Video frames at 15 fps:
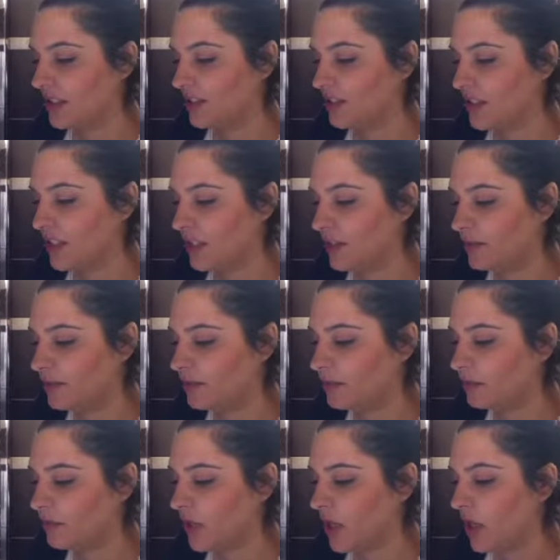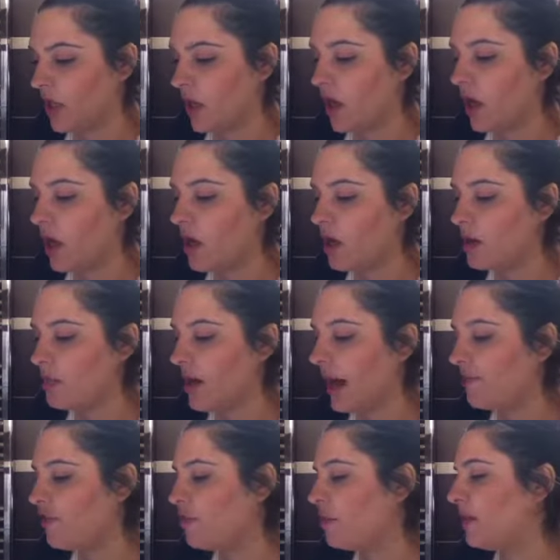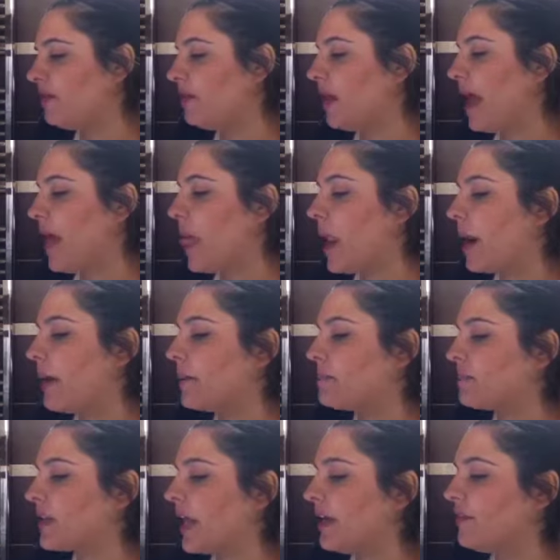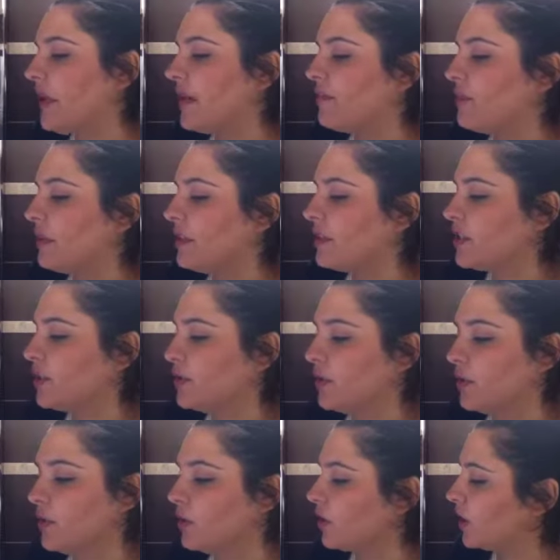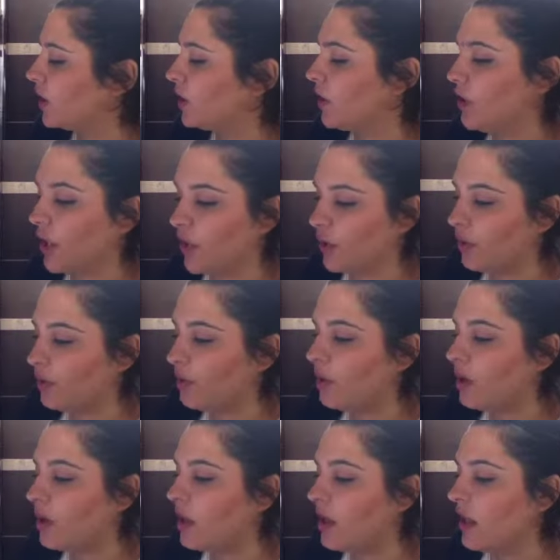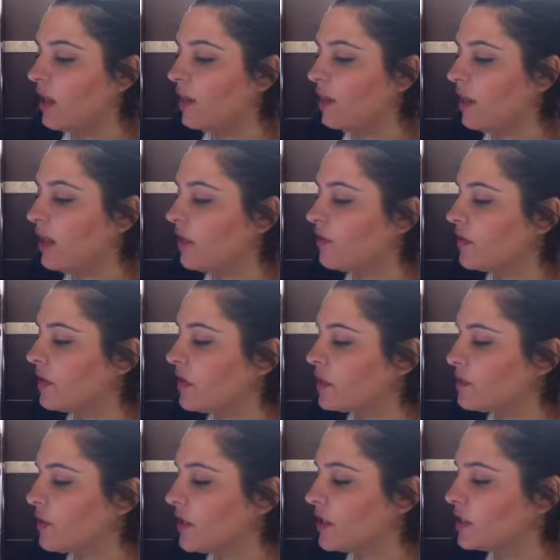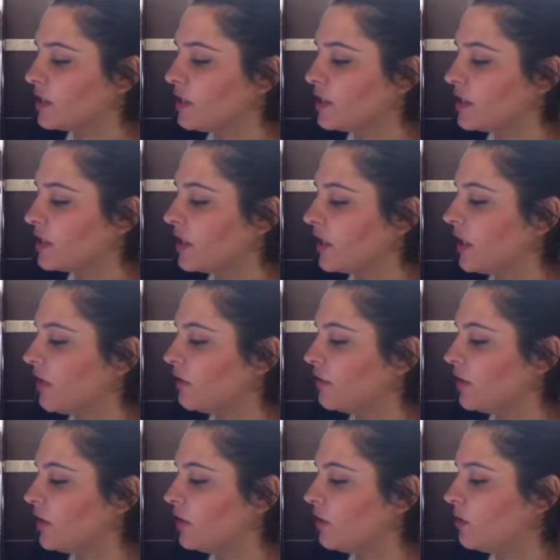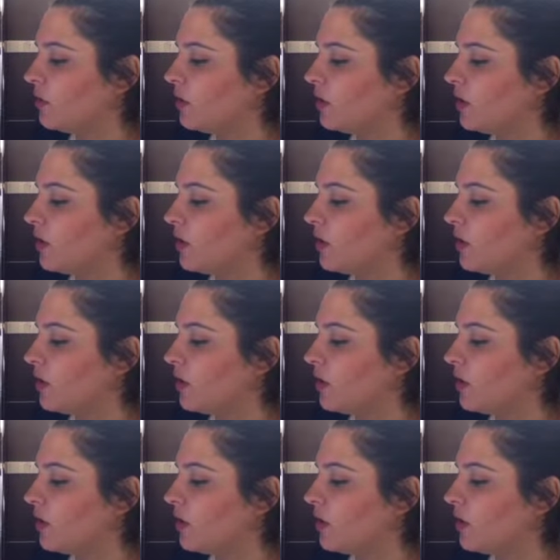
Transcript: Oh dear. Have you ever been to New York? No. Think of the last person who said I love you.